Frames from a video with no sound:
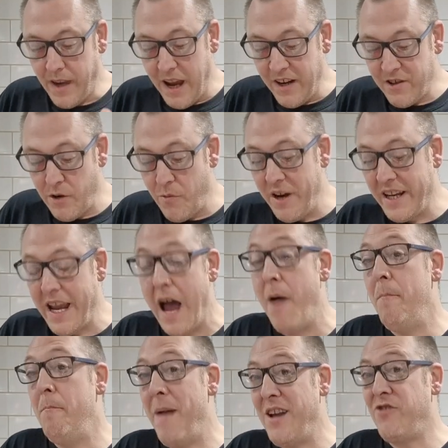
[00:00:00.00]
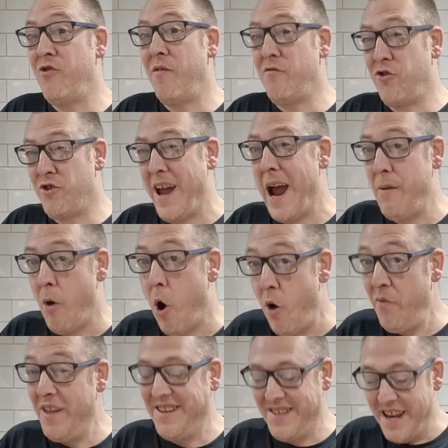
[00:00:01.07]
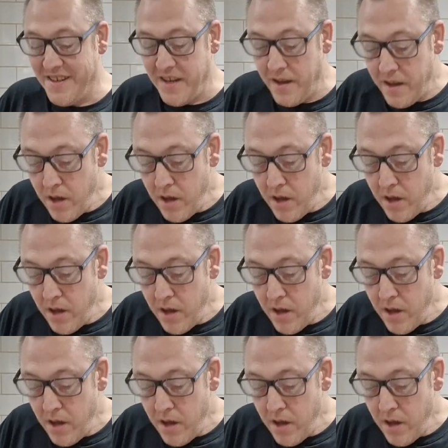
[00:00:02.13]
Because I want to get a measure of just how hot this is.